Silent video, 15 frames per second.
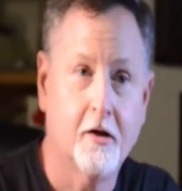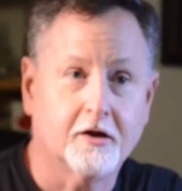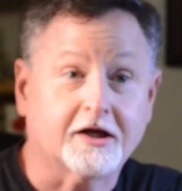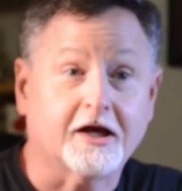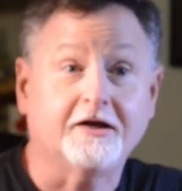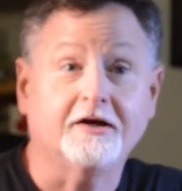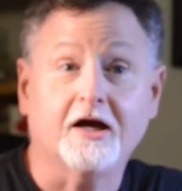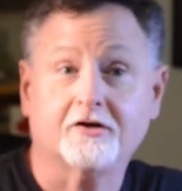
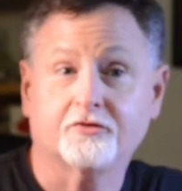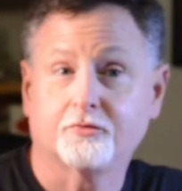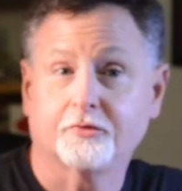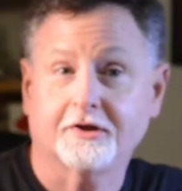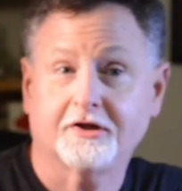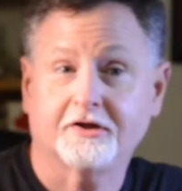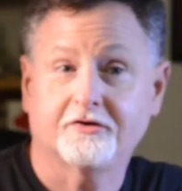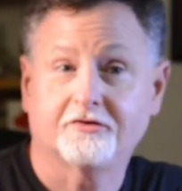Okay, next we're
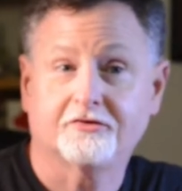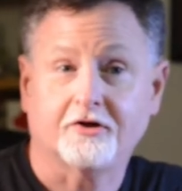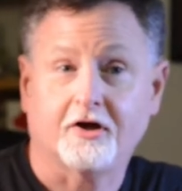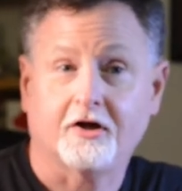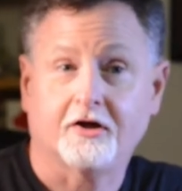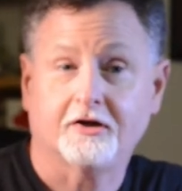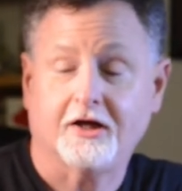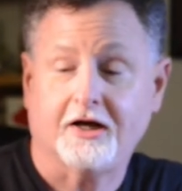going to
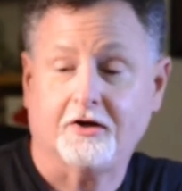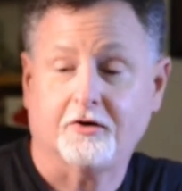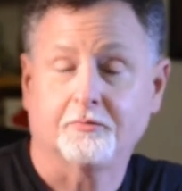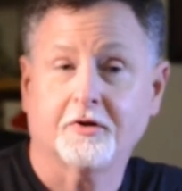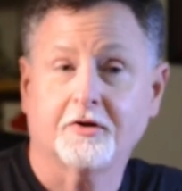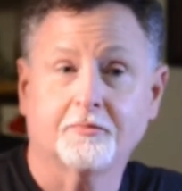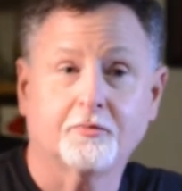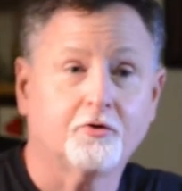install our
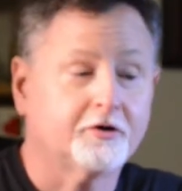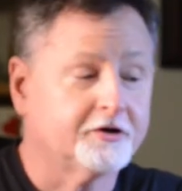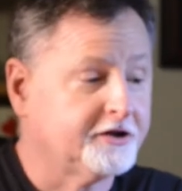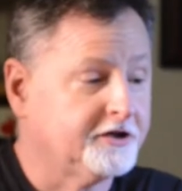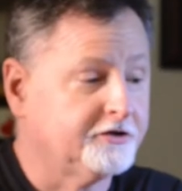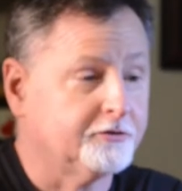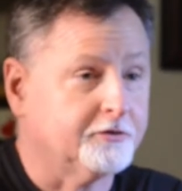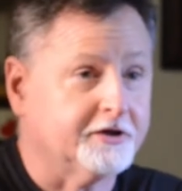motherboard
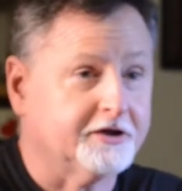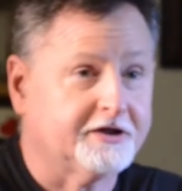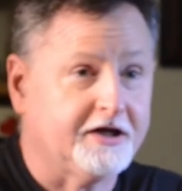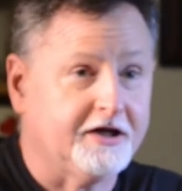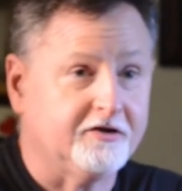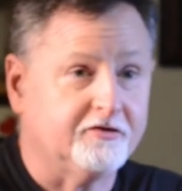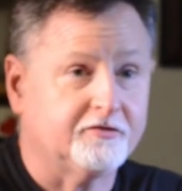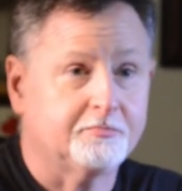into our
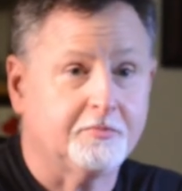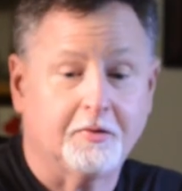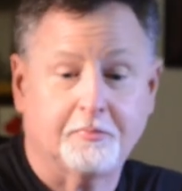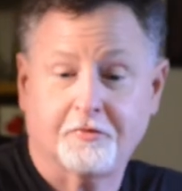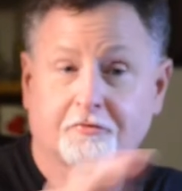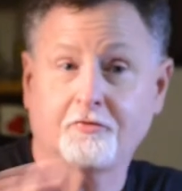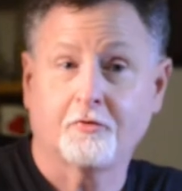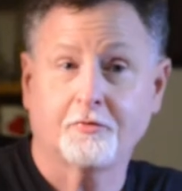case. But
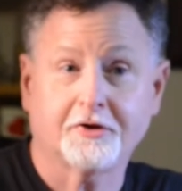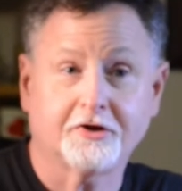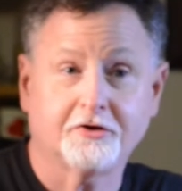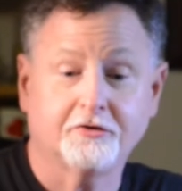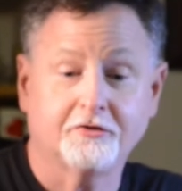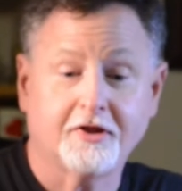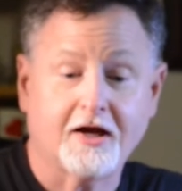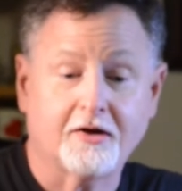before we can
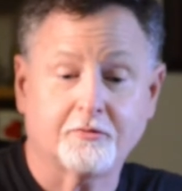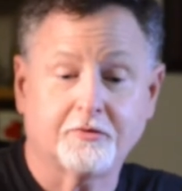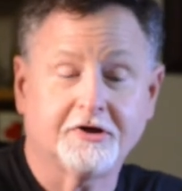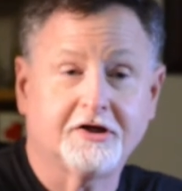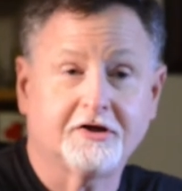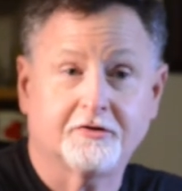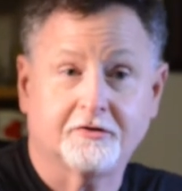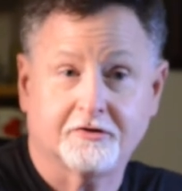do that, we
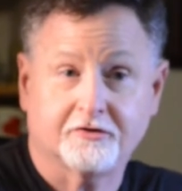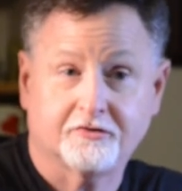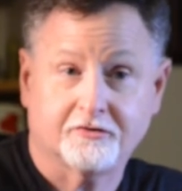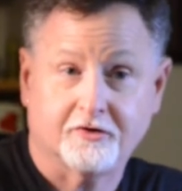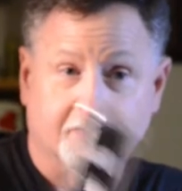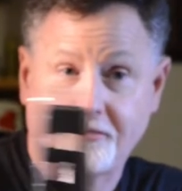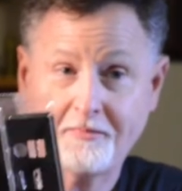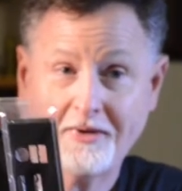need to install the